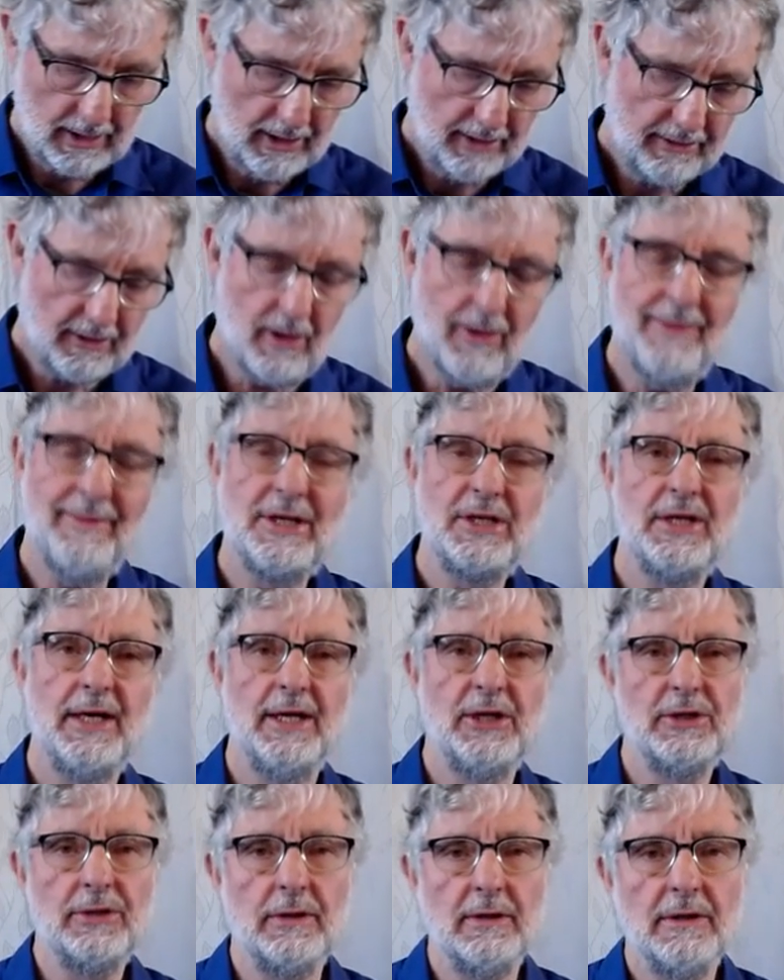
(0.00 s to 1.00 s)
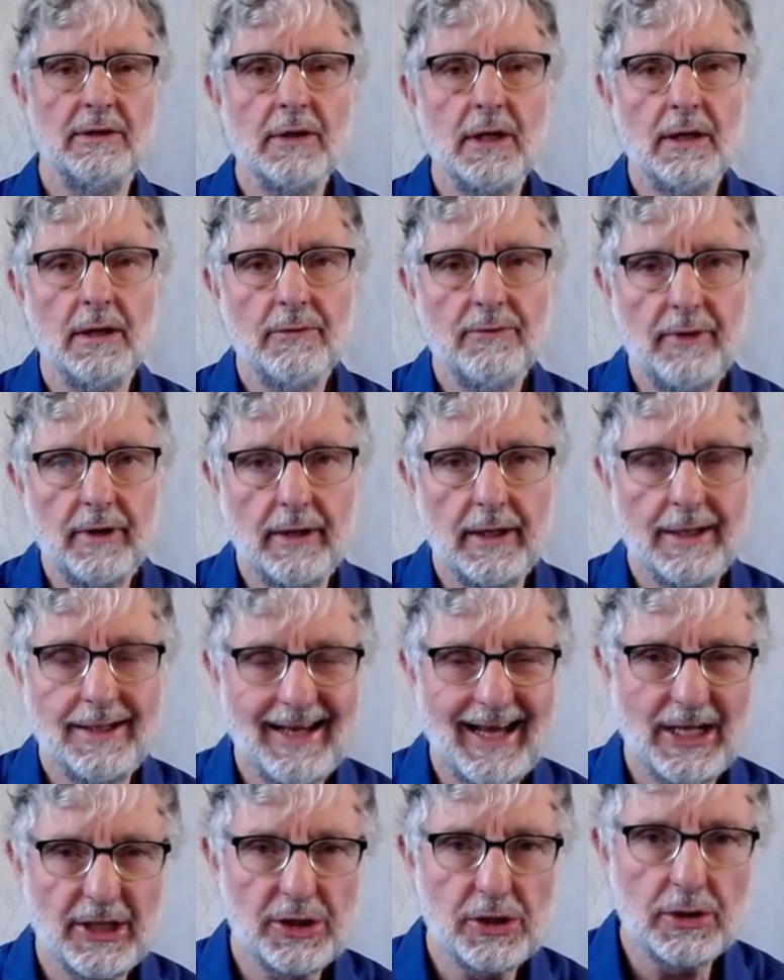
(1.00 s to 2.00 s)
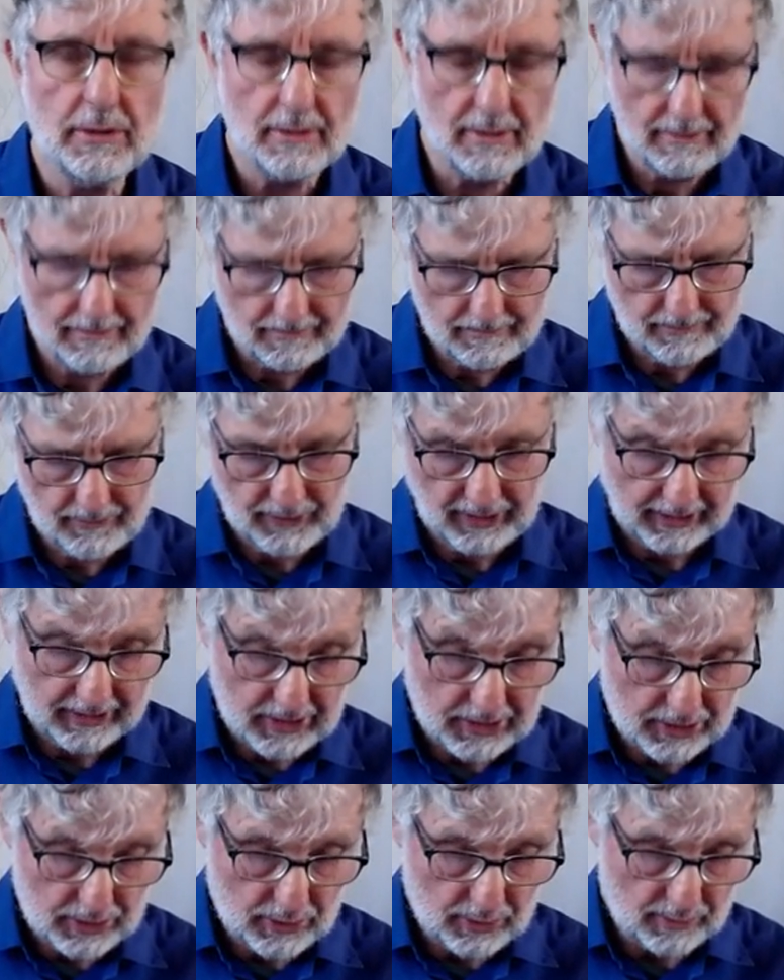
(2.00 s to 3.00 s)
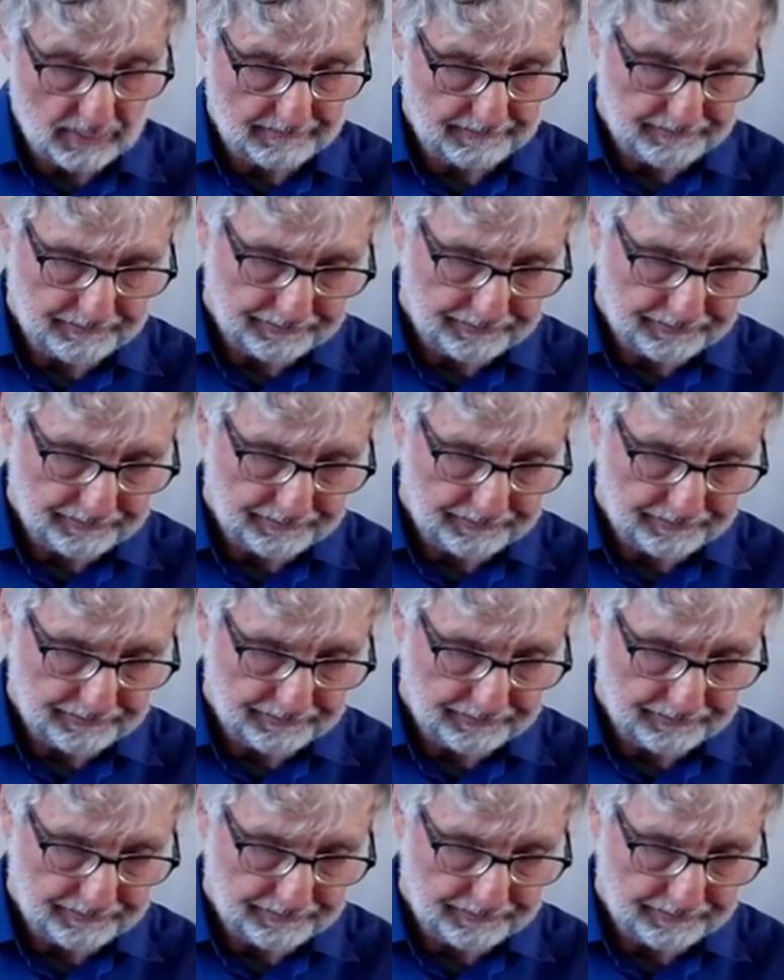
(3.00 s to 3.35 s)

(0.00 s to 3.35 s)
So imitation is a very natural thing to do.